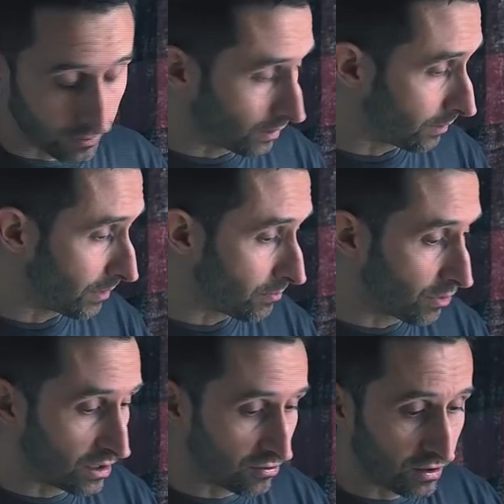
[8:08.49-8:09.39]
yeah, my
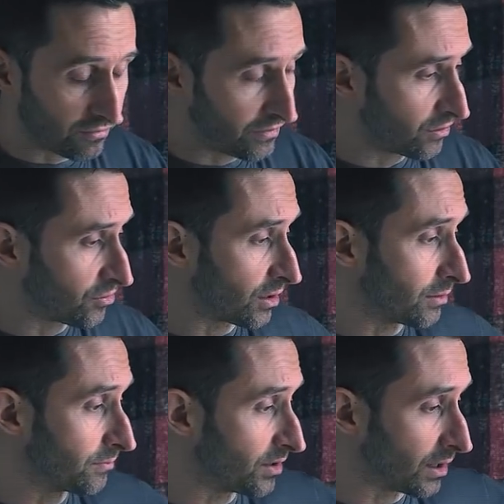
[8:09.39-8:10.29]
brain is not
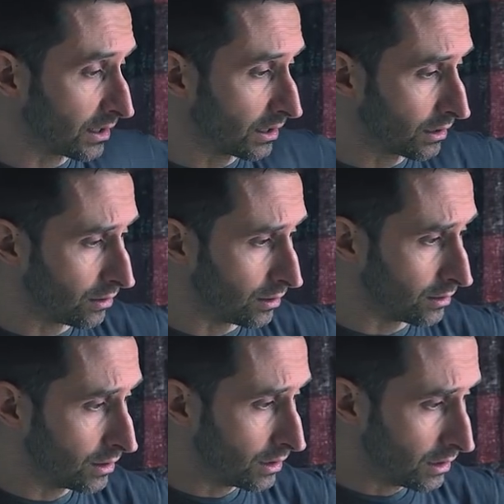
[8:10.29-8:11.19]
functioning today at
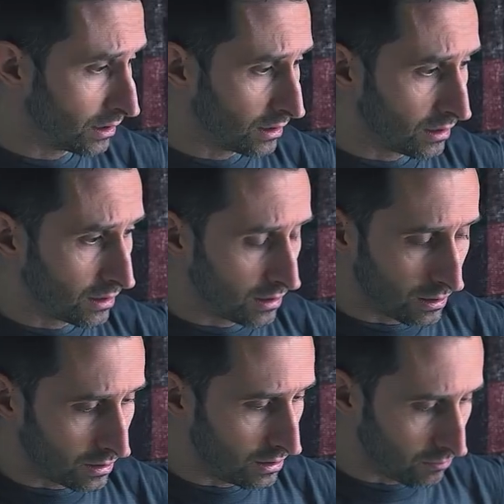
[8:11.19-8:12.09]
all.
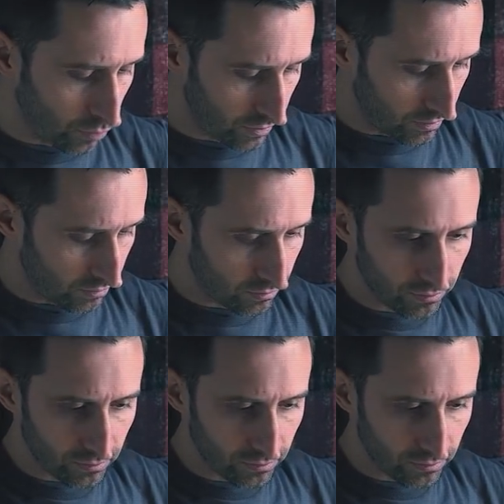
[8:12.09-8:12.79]
I need more than,